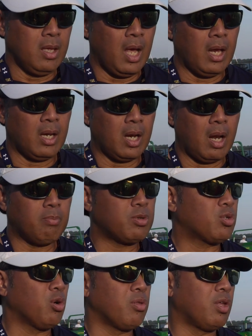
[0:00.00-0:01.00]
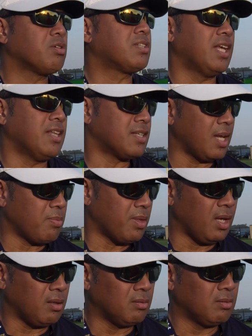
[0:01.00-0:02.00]
Yeah, and I'm sure they'll say the same
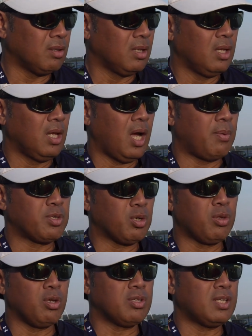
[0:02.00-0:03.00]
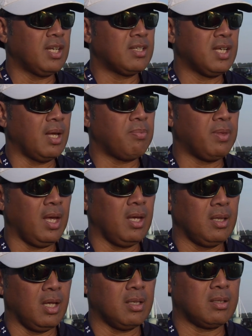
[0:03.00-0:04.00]
thing. I'm sure they'll say the same
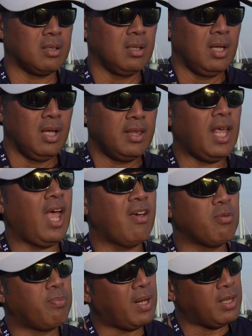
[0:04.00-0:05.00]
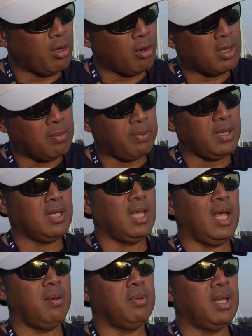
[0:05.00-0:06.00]
thing, that they haven't played their complete
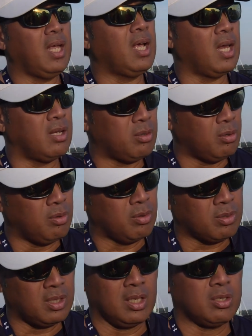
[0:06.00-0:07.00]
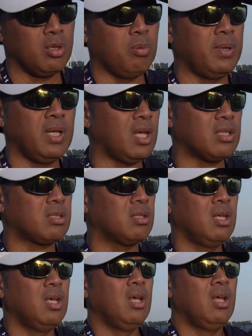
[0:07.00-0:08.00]
game and they got to do those things. So, but yes,
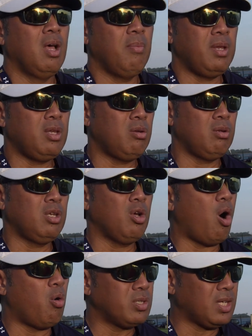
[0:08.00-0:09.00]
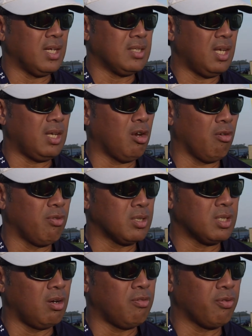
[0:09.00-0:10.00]
I mean, you always got to take care of
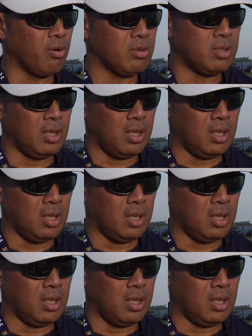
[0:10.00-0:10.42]
yourself first.